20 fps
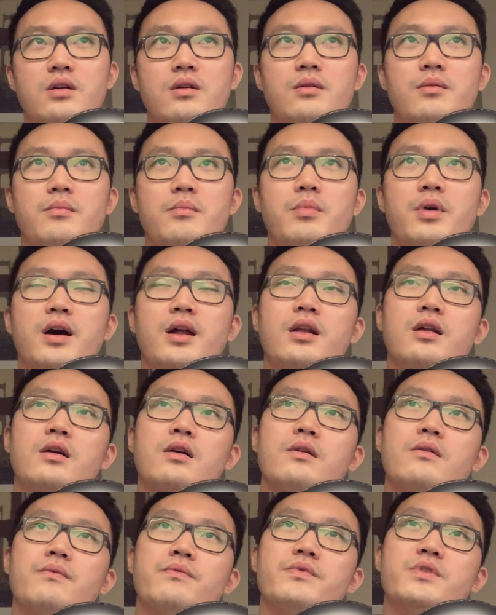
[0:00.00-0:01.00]
But
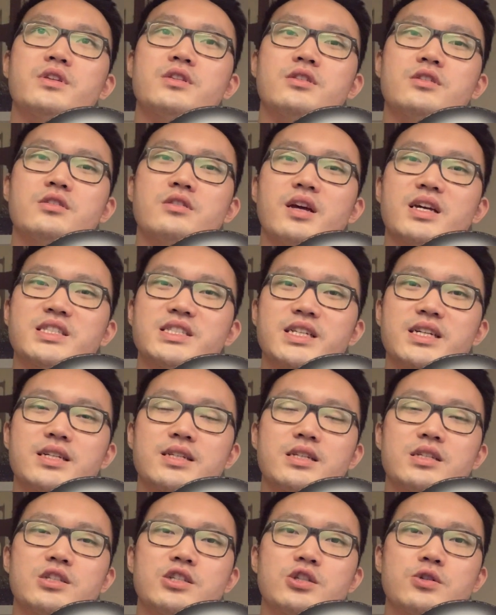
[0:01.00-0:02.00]
he didn't
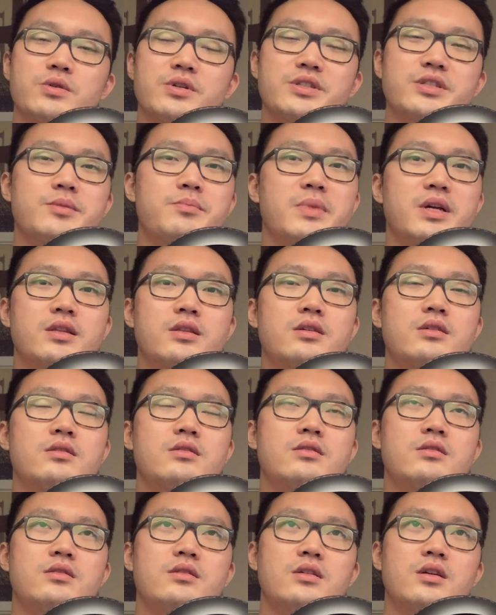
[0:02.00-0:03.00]
exactly show us the method
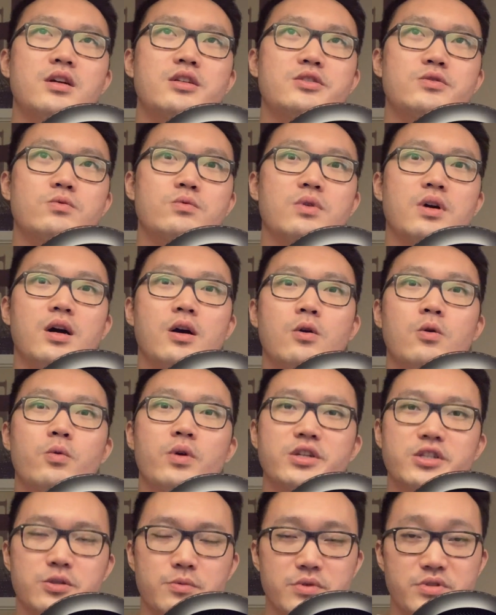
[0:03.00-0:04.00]
as to how
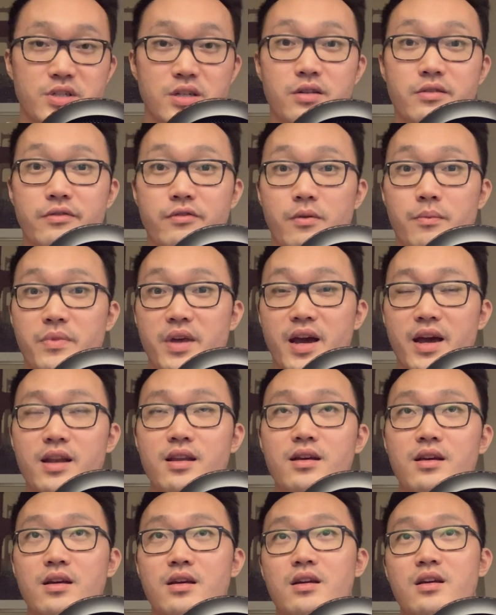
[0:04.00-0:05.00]
we're supposed to earn from
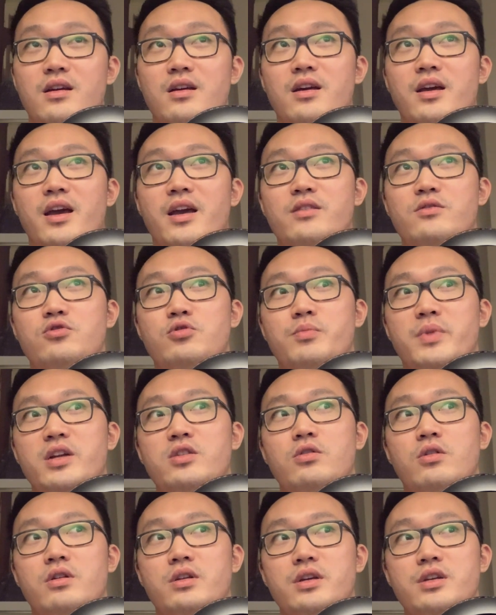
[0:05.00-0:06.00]
that. And to my
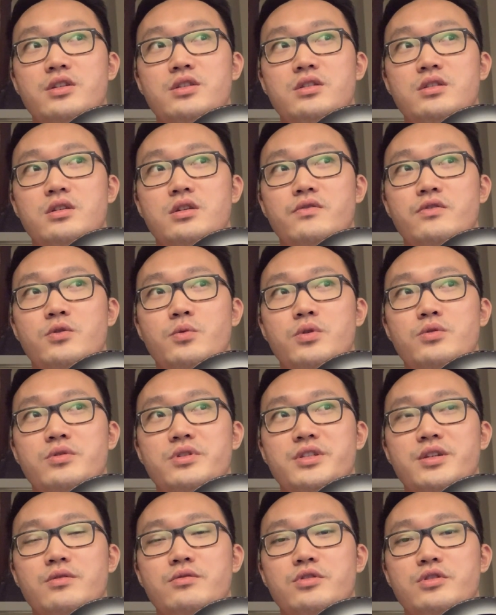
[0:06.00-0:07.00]
knowledge, if you were to
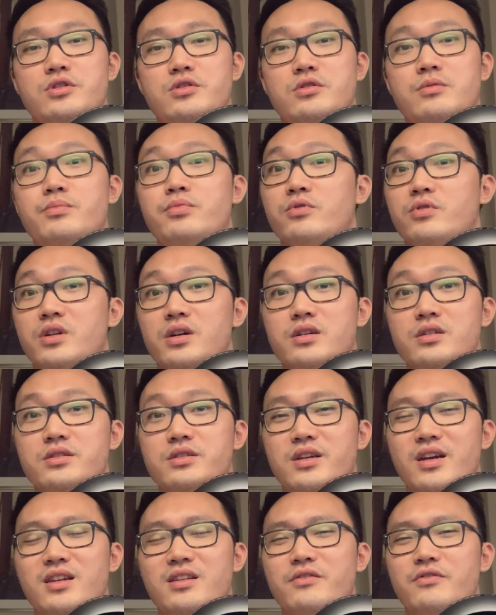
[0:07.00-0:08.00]
sell digital
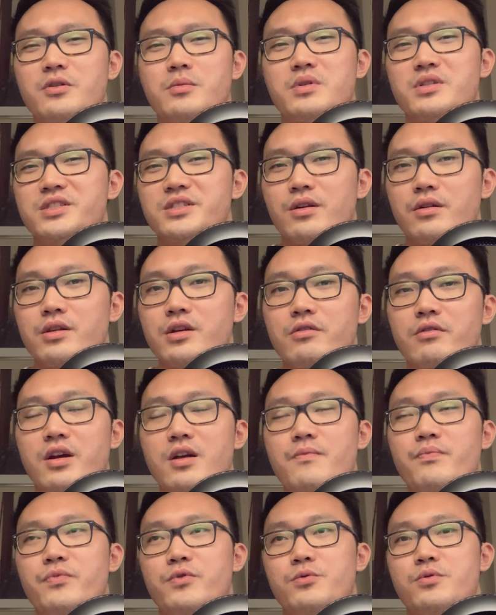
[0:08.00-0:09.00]
products, any form of selling,
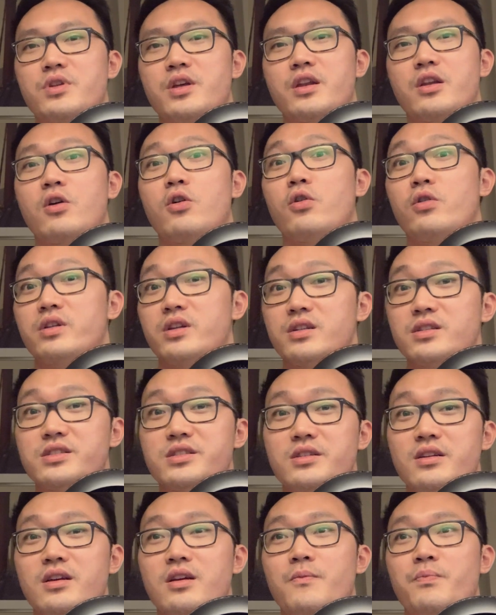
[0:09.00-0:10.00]
right, you need an
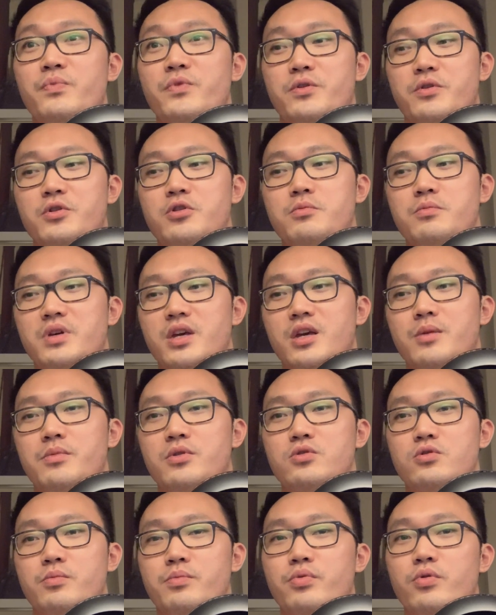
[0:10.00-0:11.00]
audience. You need to be
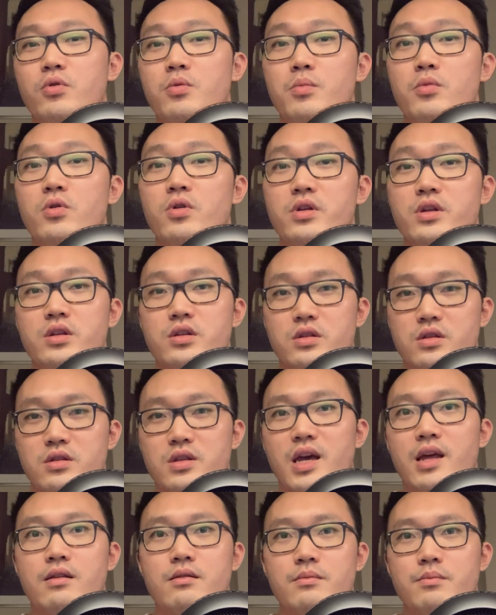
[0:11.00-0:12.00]
able to promote
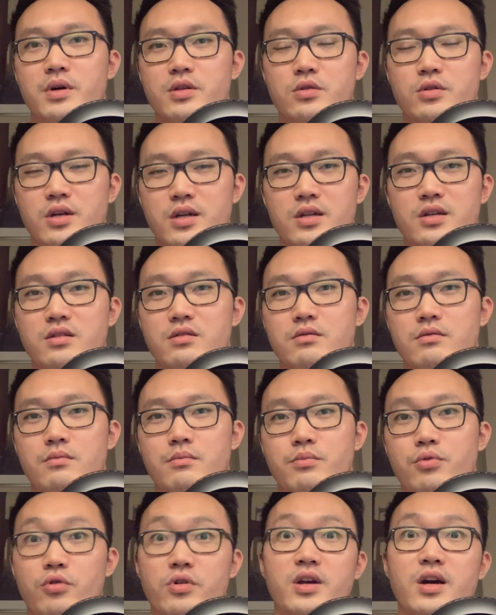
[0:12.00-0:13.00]
that particular
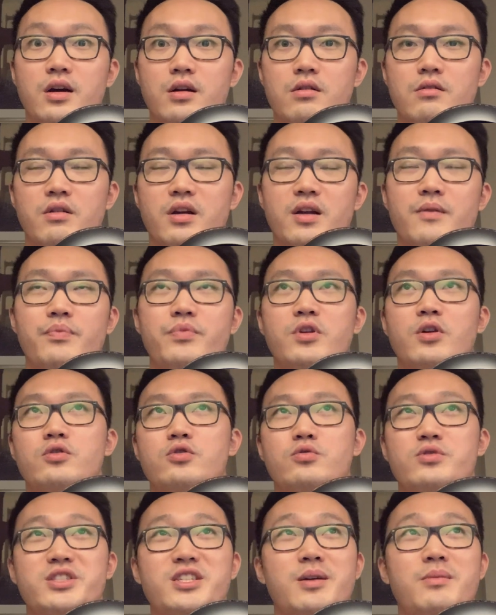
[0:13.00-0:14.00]
product, right,
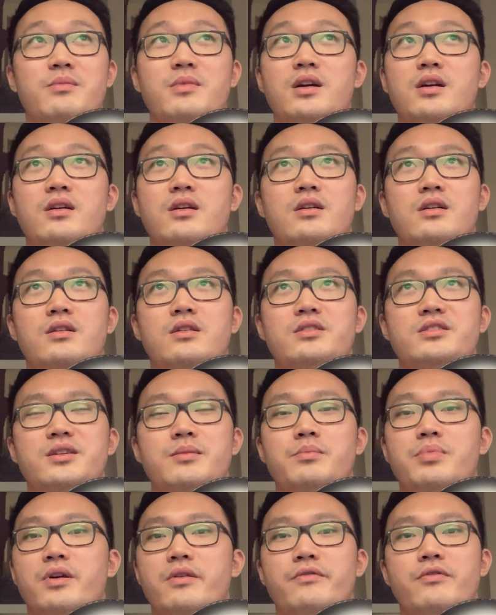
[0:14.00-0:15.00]
onto some
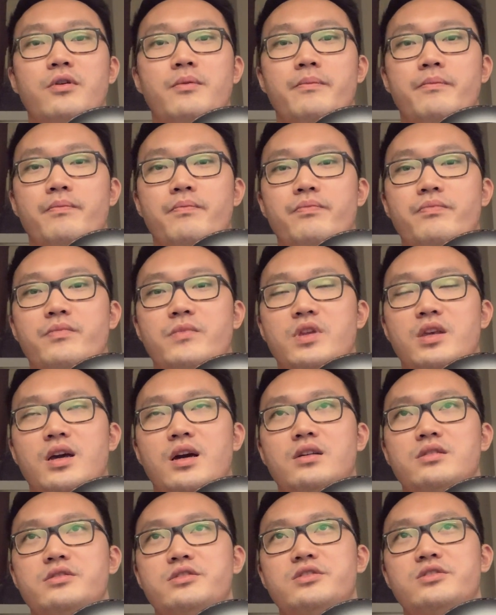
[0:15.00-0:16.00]
platform.
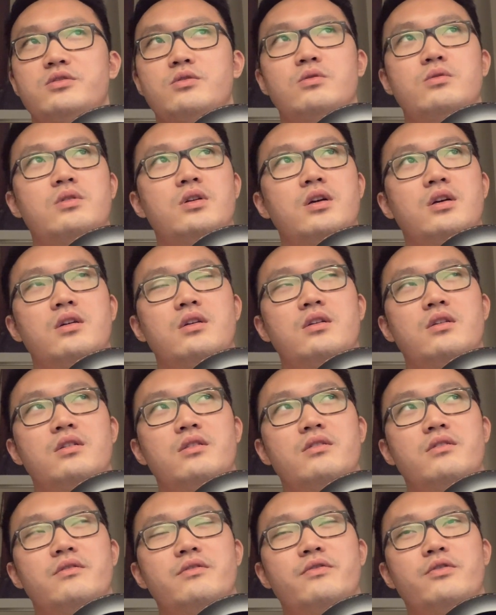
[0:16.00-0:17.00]
Yeah, so
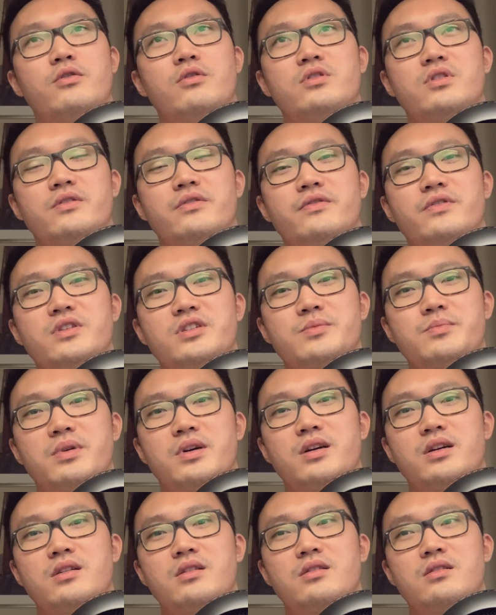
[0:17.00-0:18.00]
for the first
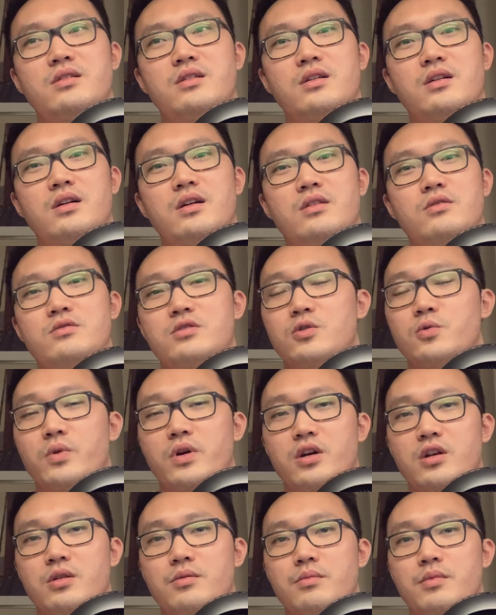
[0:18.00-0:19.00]
part, I don't think we're
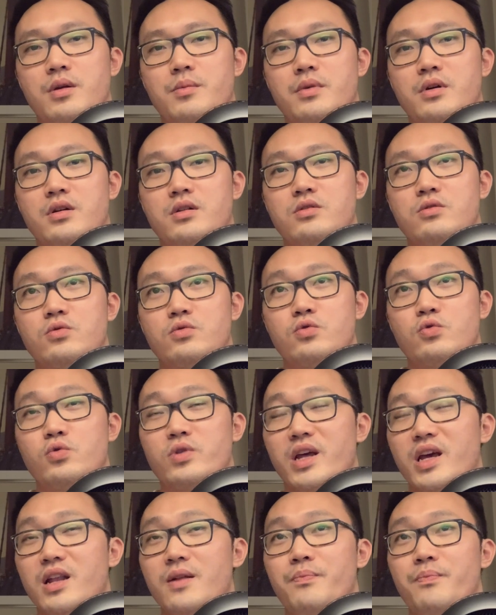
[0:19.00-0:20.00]
going to be able to do
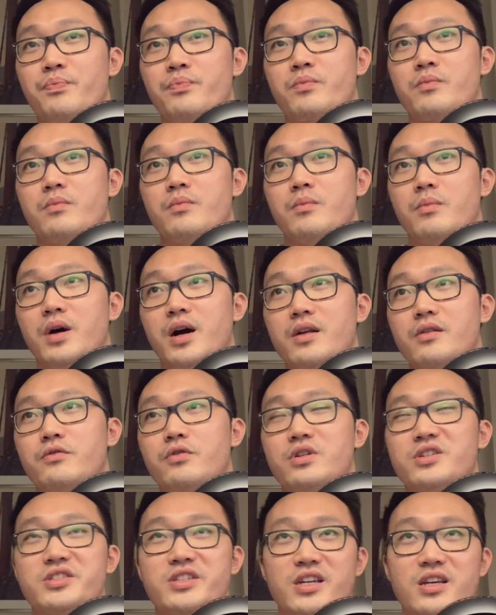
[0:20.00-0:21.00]
that. But for
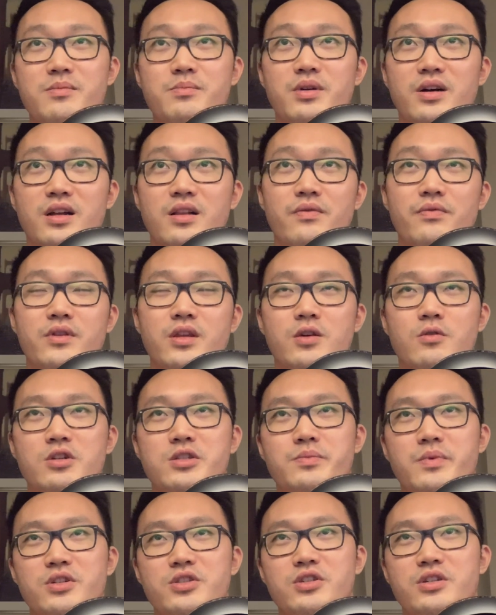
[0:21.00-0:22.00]
the second part, he
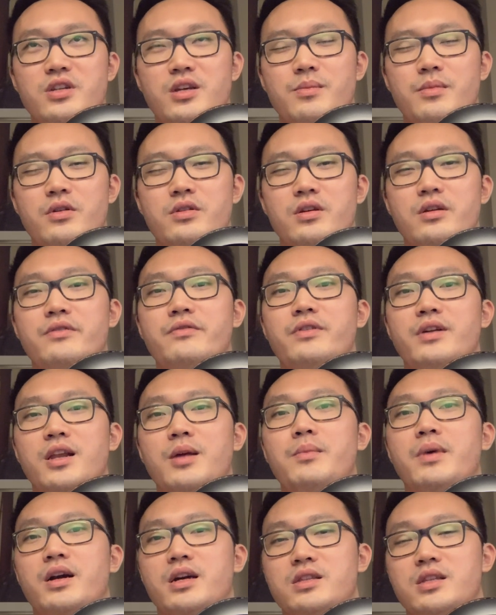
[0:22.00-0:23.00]
was mentioning about the affiliate
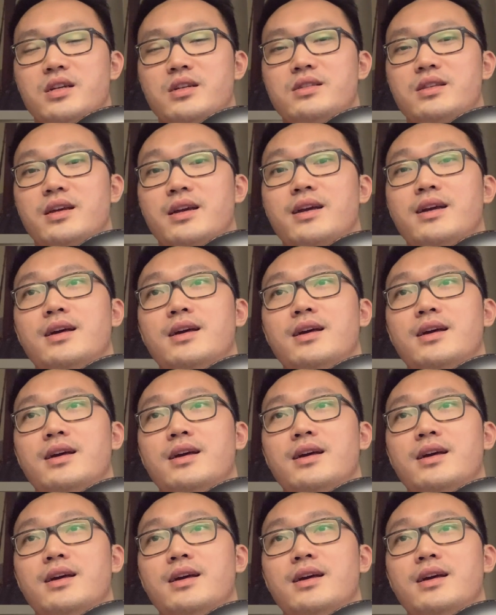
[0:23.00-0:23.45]
marketing thing.